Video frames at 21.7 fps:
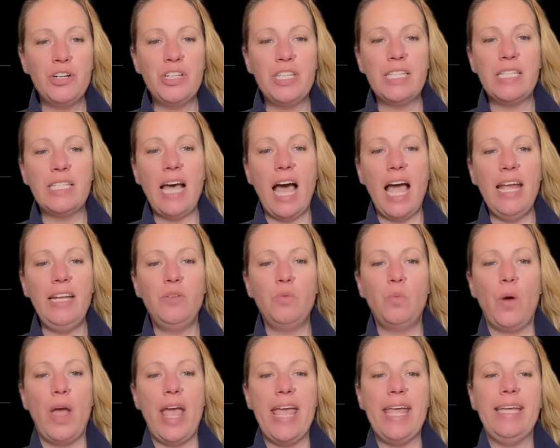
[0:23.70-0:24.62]

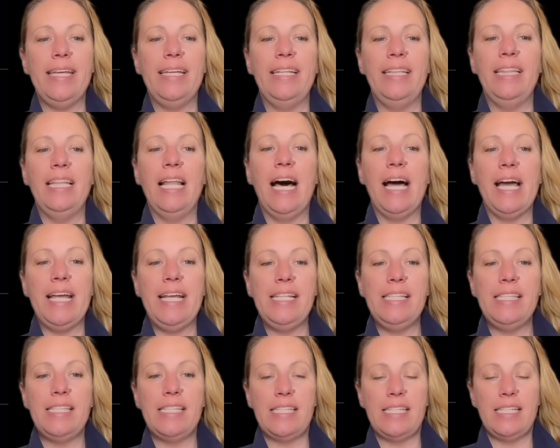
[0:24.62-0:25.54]
sideway
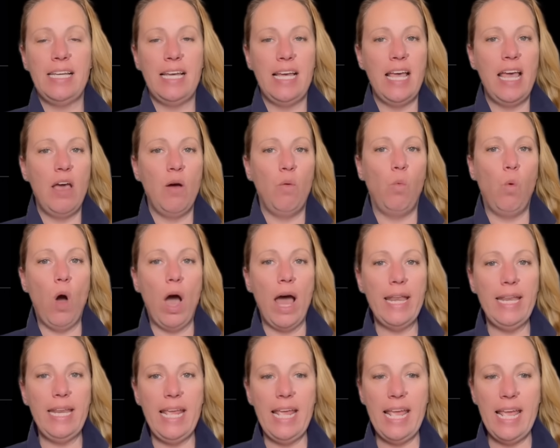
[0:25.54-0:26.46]
lines
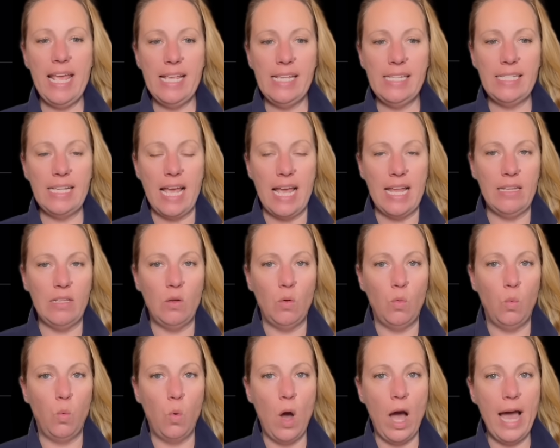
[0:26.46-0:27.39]
what is it?
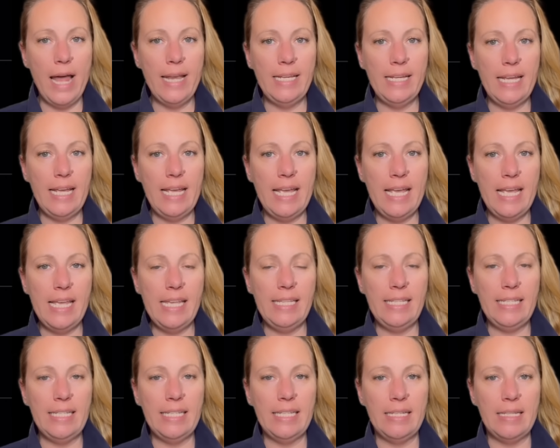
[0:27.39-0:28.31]
What
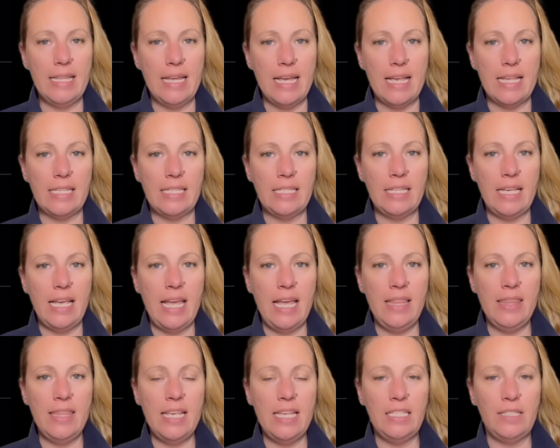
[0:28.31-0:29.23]
is this
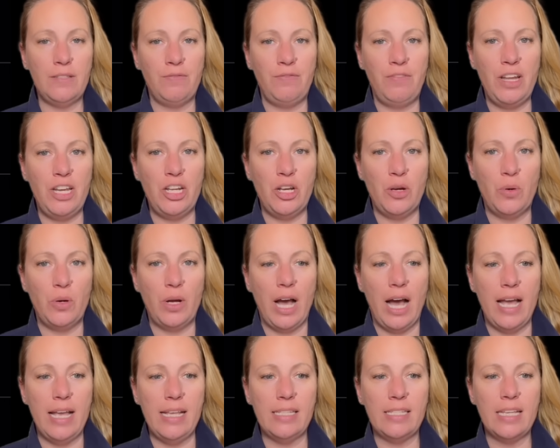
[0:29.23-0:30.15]
in this video,
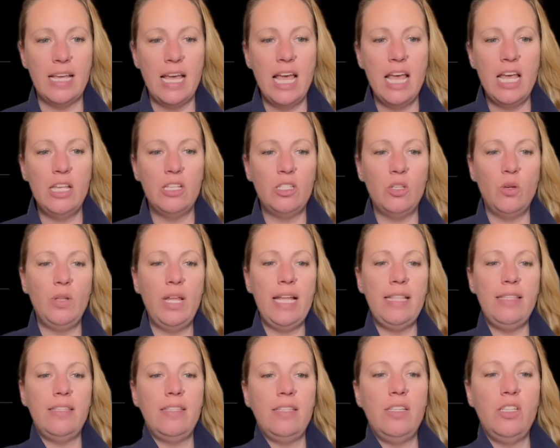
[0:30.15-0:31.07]
guys? So
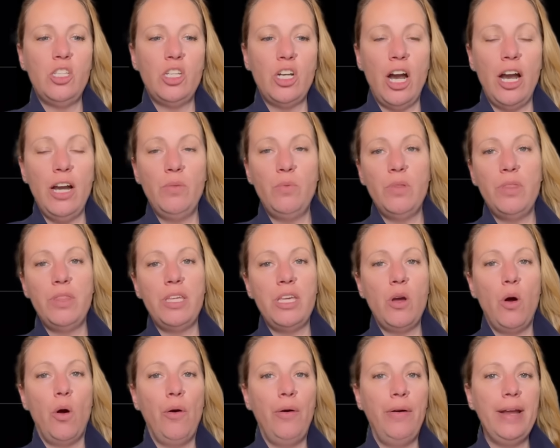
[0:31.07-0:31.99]
let's start with the
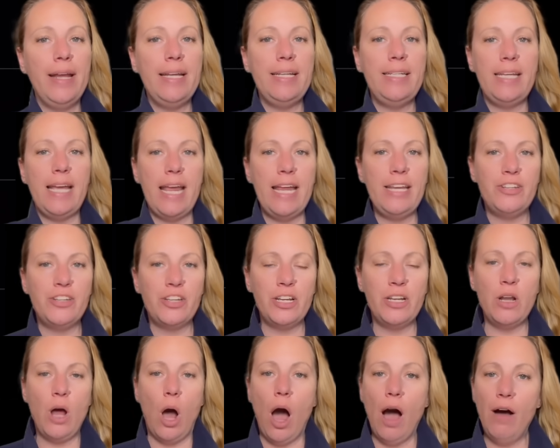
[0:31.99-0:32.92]

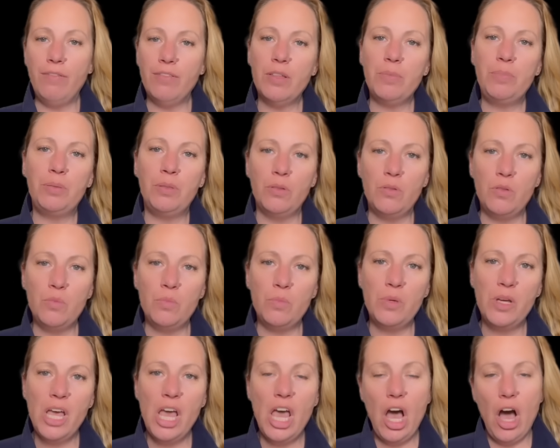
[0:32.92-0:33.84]
orientation of the
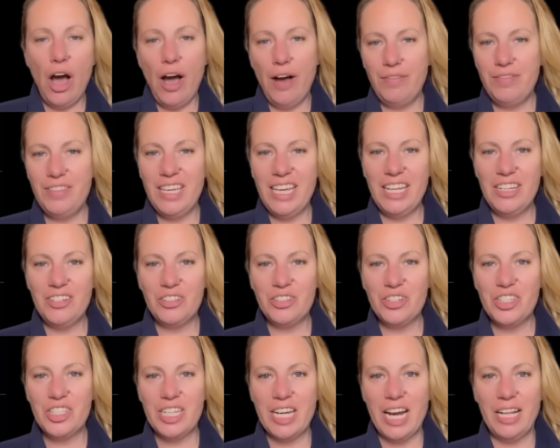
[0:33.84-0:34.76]
plume of the
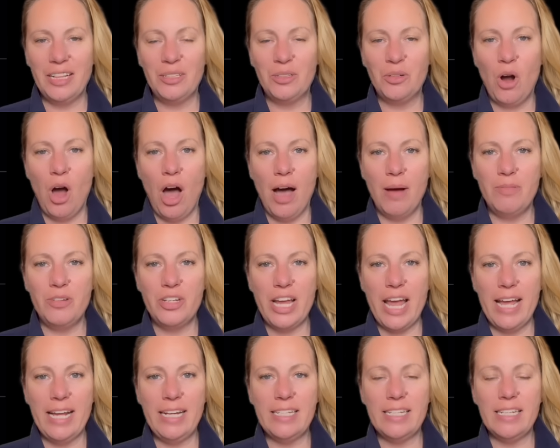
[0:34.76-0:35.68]
interstellar
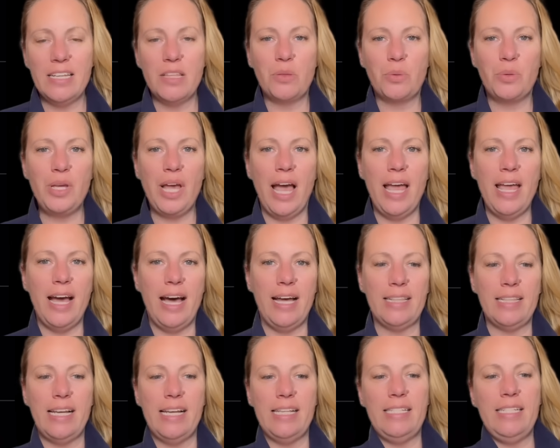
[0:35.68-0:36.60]
object 3i
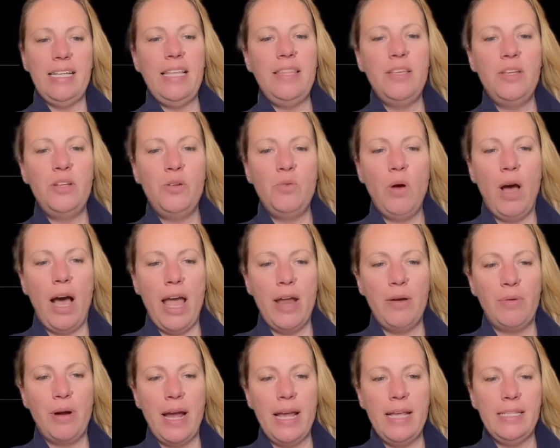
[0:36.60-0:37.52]
Atlas in the new
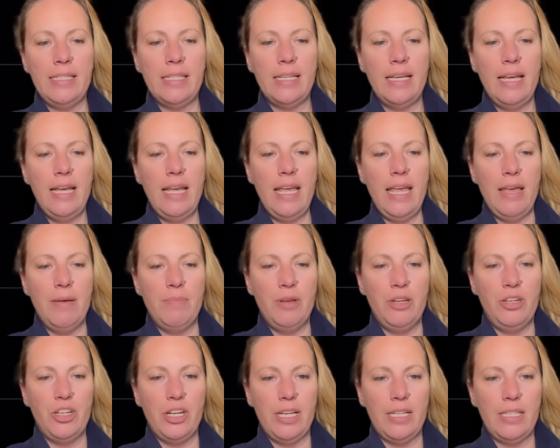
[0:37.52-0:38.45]
HiRISE
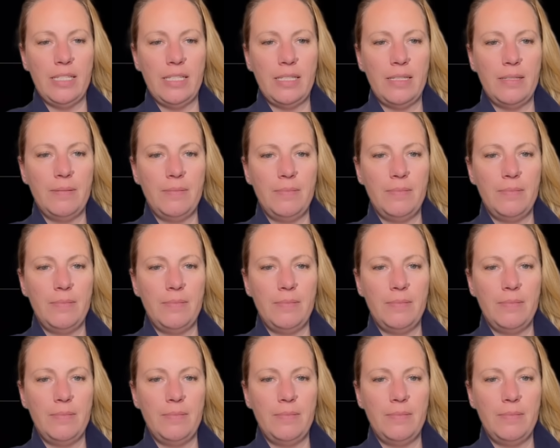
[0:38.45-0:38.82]
images.